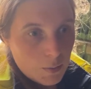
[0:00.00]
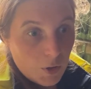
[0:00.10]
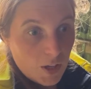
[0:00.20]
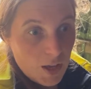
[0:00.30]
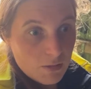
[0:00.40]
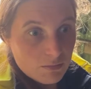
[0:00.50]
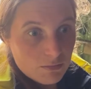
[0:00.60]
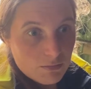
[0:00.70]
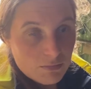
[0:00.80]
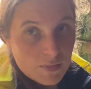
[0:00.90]
yeah,
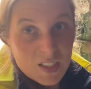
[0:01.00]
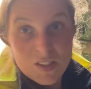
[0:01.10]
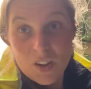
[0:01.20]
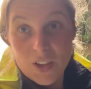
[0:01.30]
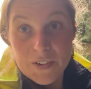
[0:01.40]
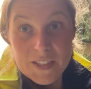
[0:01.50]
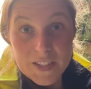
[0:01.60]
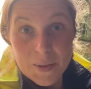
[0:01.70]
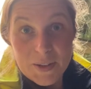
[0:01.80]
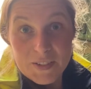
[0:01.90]
that's all there is
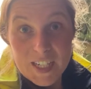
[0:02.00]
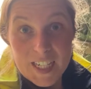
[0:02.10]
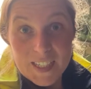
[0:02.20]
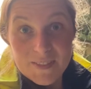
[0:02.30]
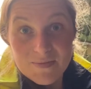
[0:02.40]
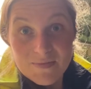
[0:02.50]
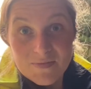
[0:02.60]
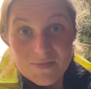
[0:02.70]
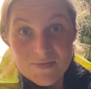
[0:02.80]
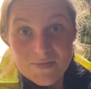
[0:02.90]
to it really.
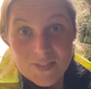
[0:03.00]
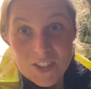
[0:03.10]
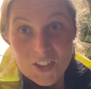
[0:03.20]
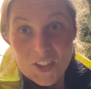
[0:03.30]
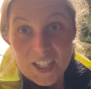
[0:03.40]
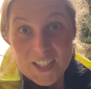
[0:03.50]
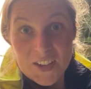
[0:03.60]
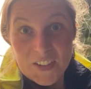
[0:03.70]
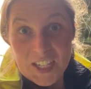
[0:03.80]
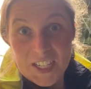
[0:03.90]
So let's
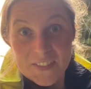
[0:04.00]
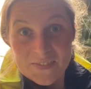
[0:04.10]
get ready.